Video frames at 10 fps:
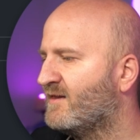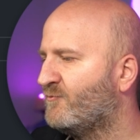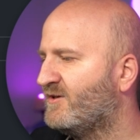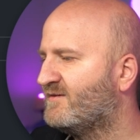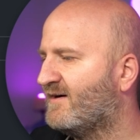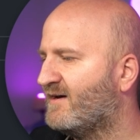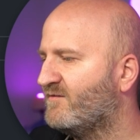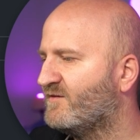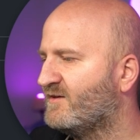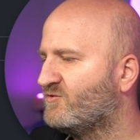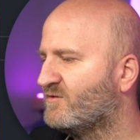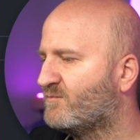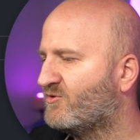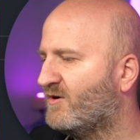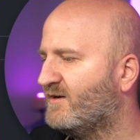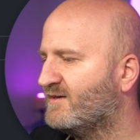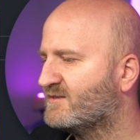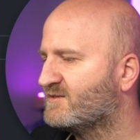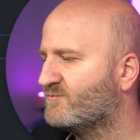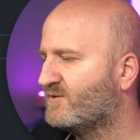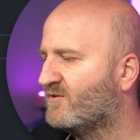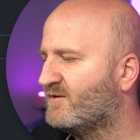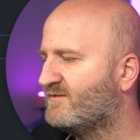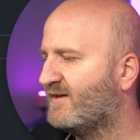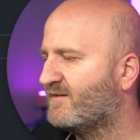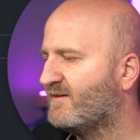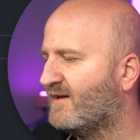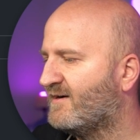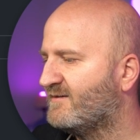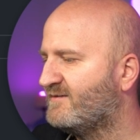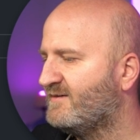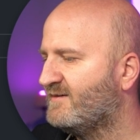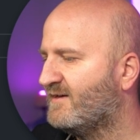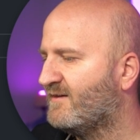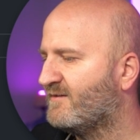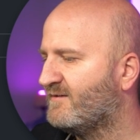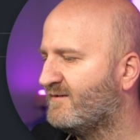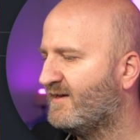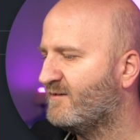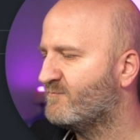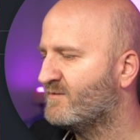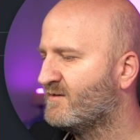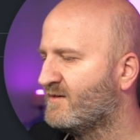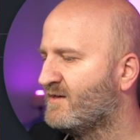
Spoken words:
Then we dive into the products. We're going to take the ID and the name.